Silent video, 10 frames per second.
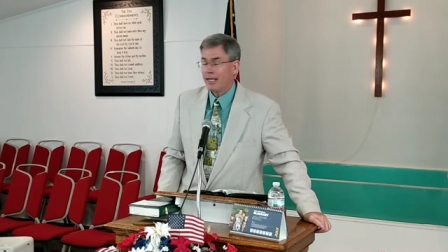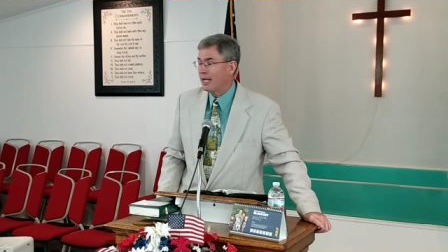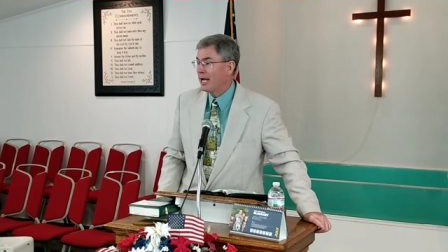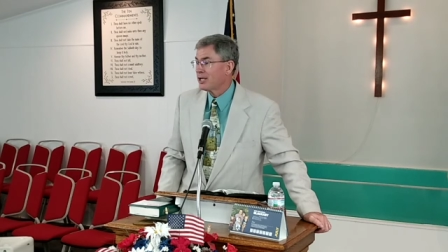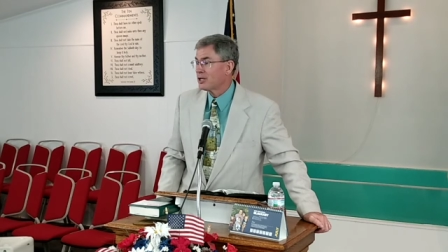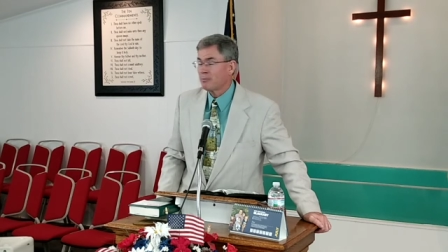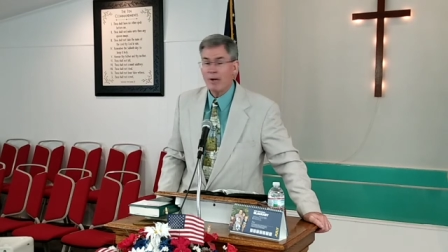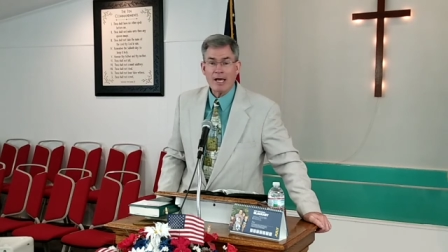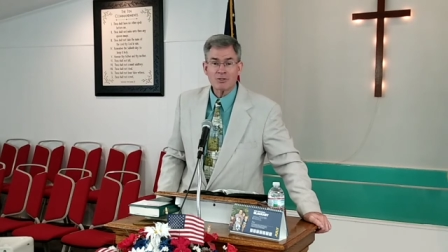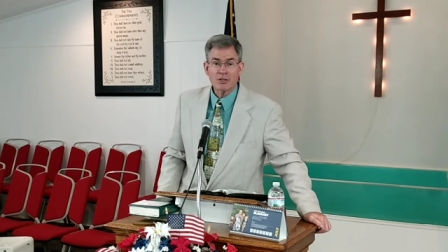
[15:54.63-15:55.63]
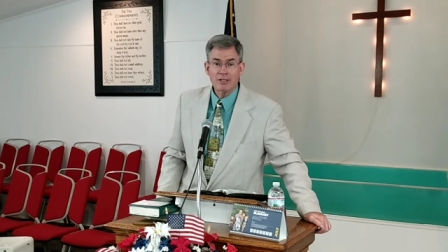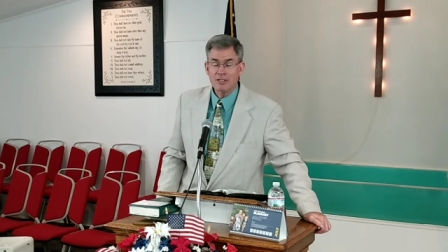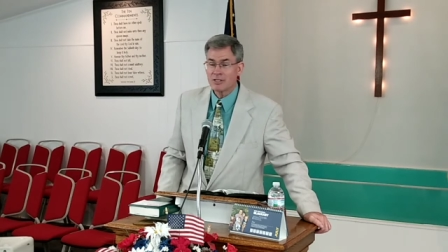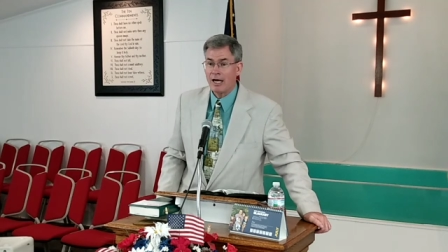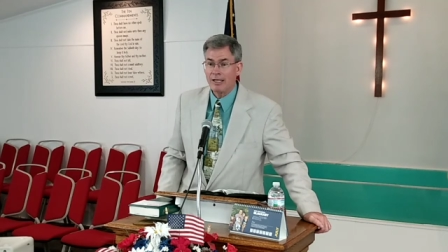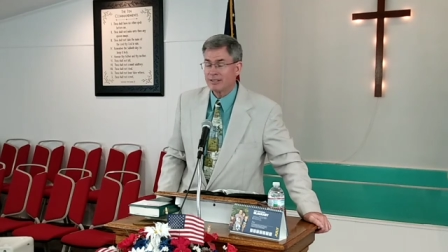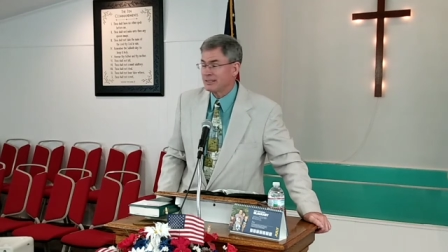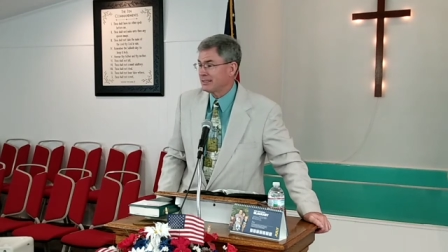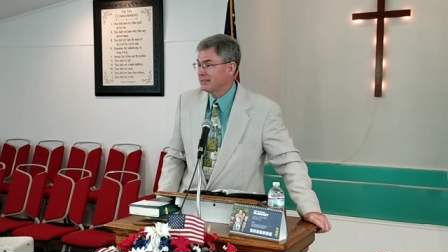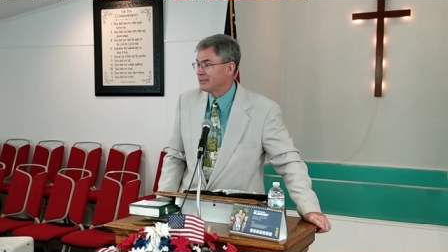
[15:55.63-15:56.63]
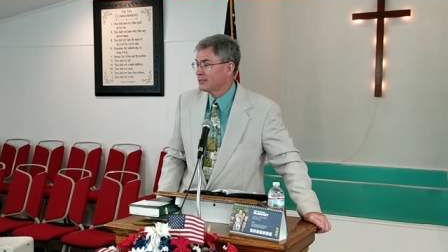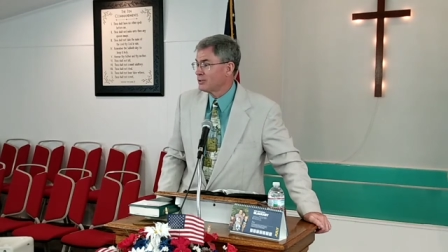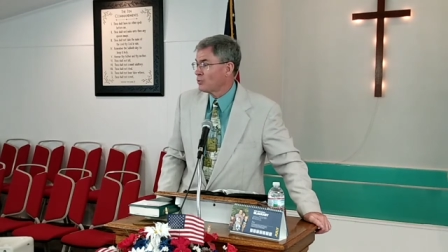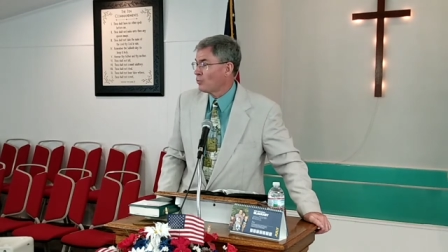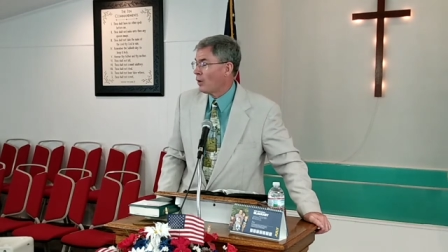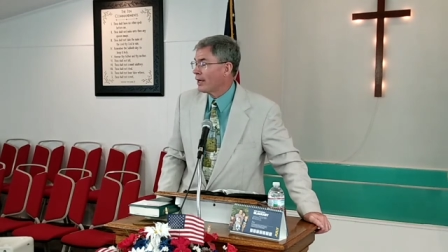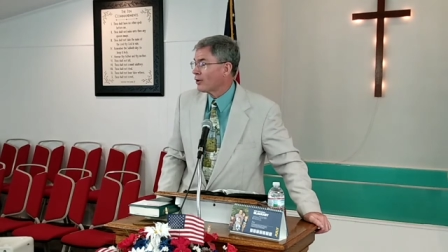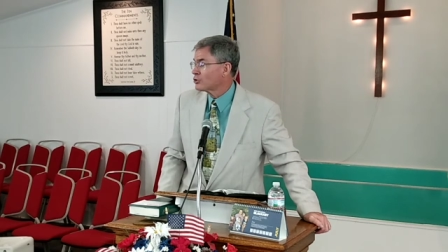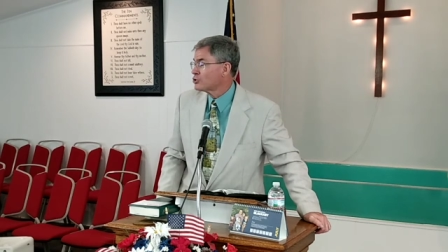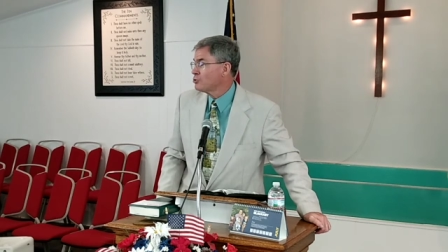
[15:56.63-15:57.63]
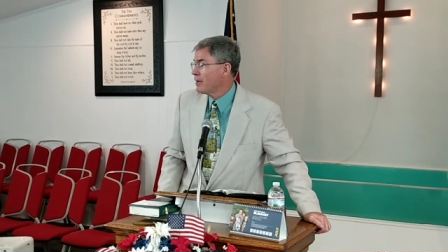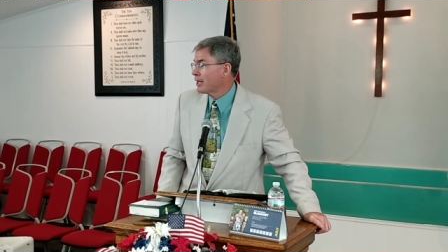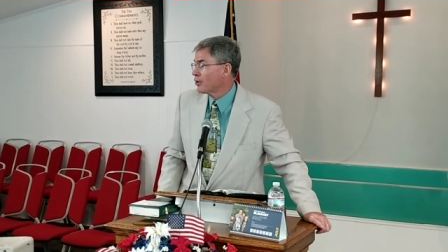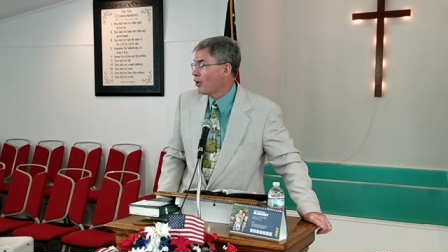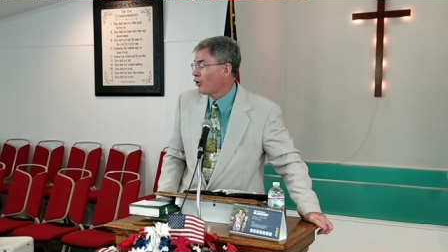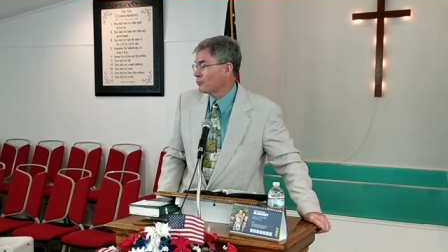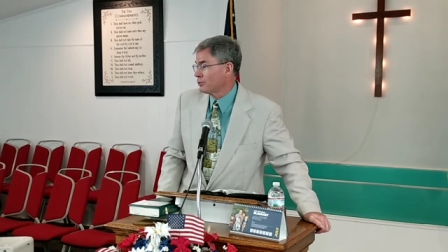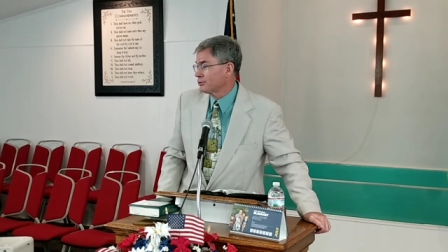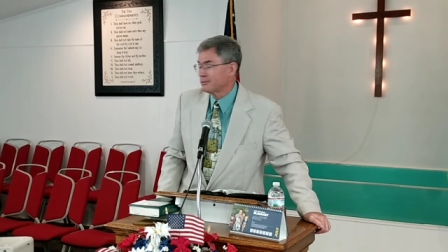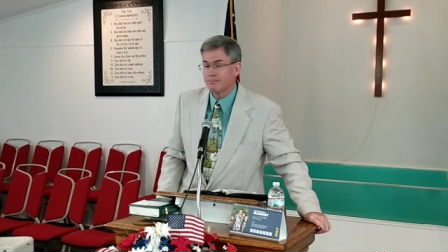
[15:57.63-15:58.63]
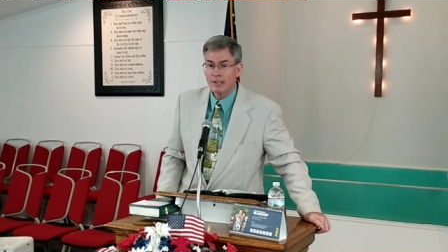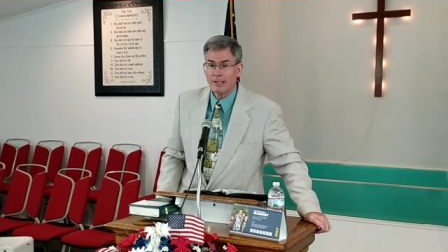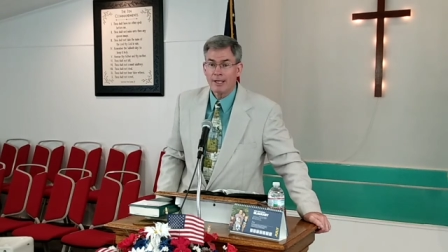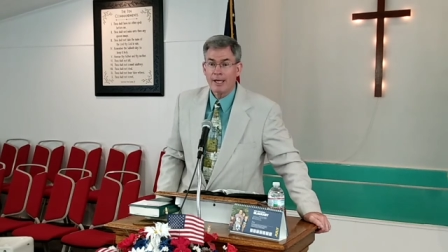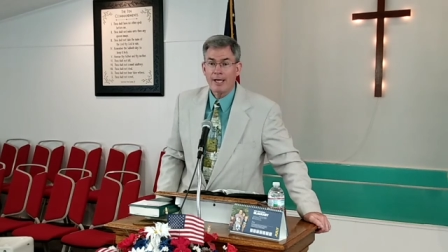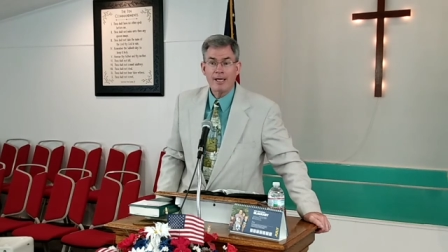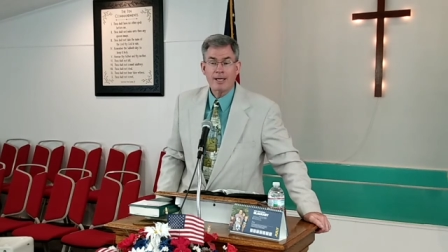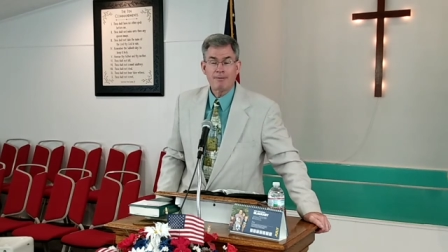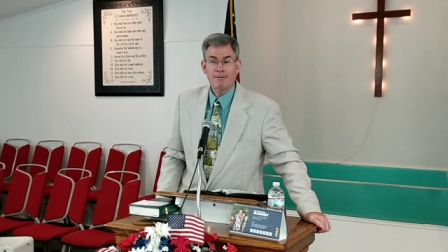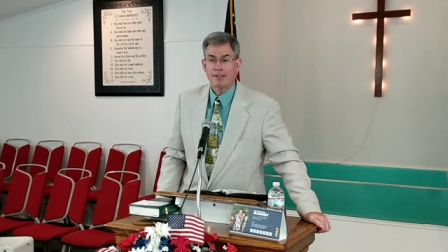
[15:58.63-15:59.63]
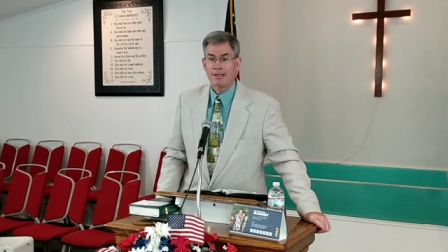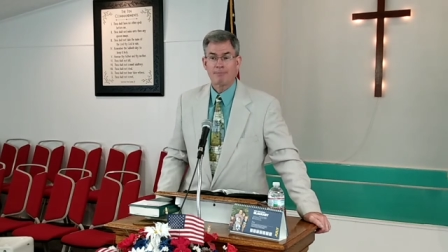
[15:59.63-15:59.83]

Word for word: And I ended up asking these guys, I says, why aren't you better golfers? And